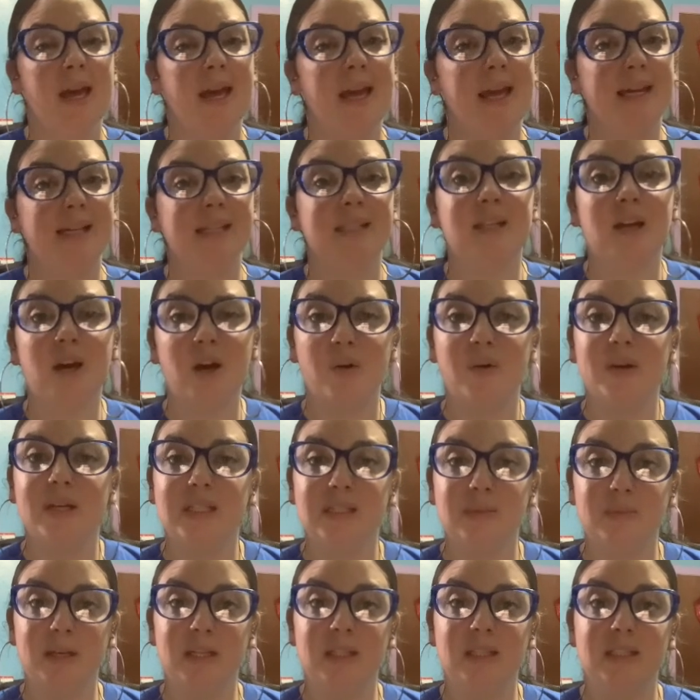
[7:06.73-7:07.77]
As
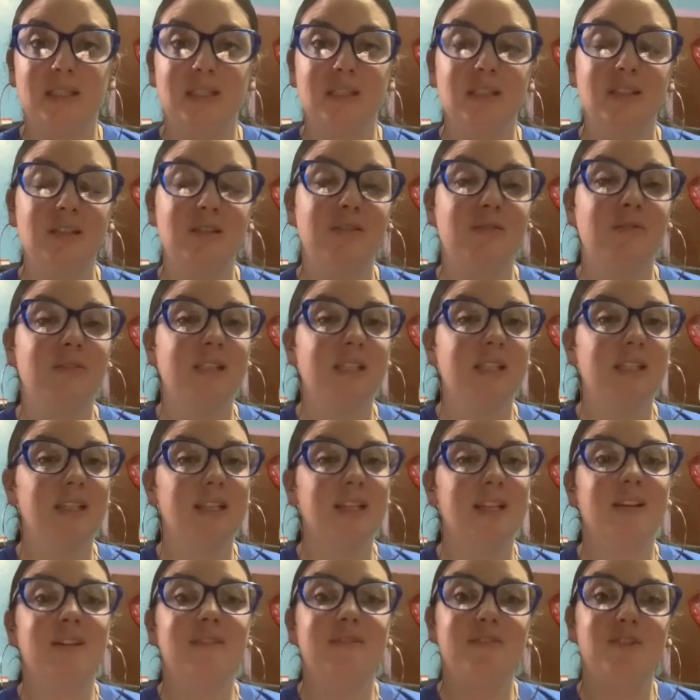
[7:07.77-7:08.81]
always, my loves,
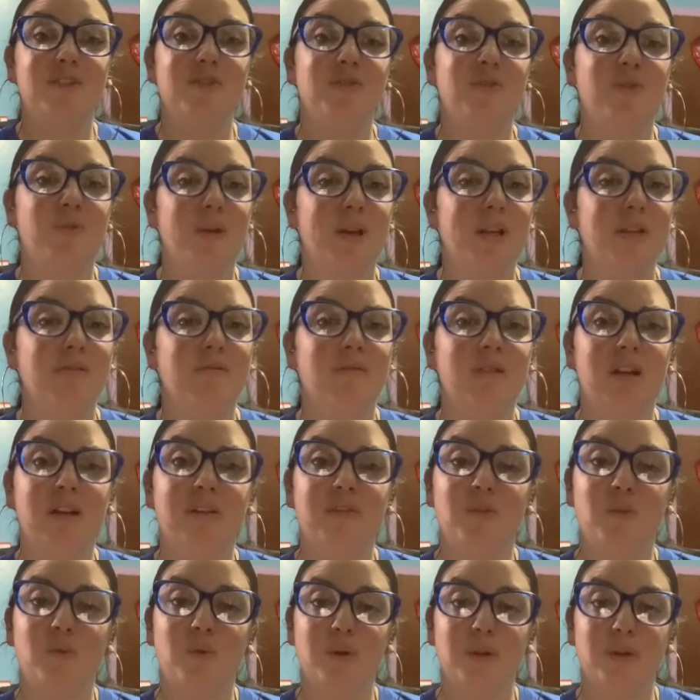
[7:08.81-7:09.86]
love you the way you love
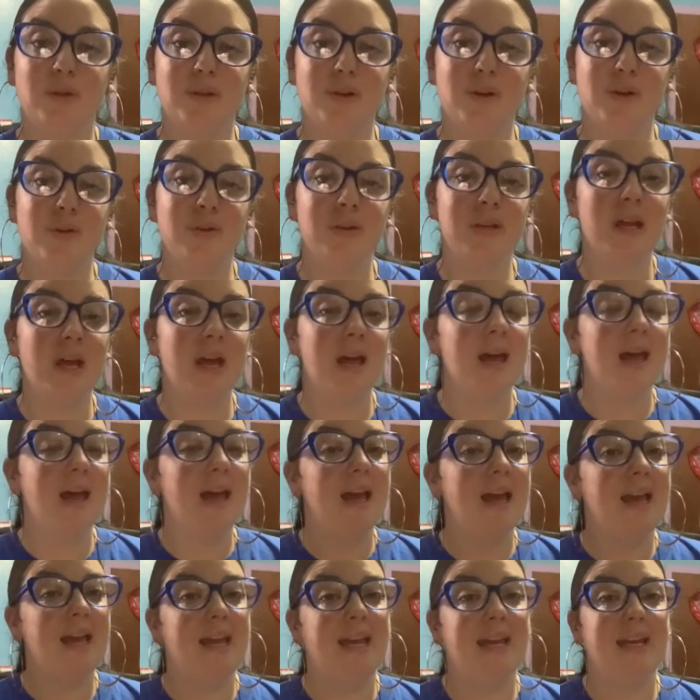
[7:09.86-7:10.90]
the world,
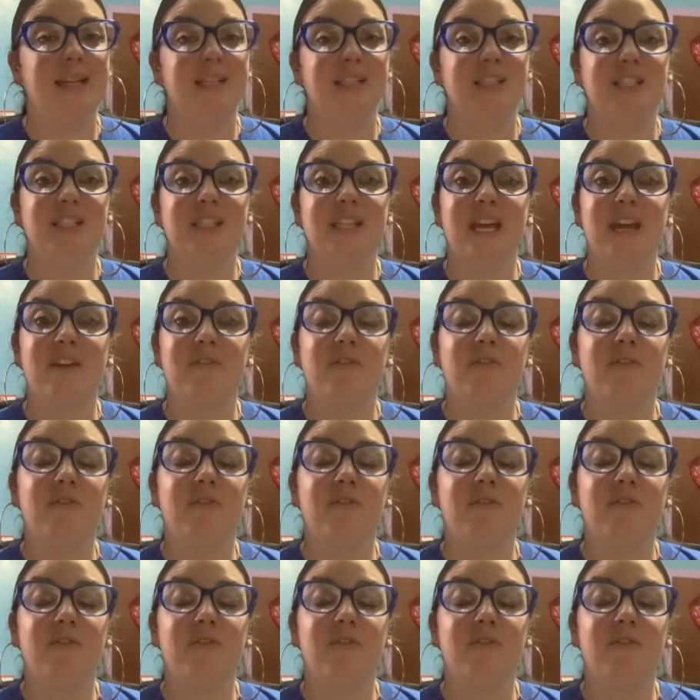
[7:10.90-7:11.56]
and just have a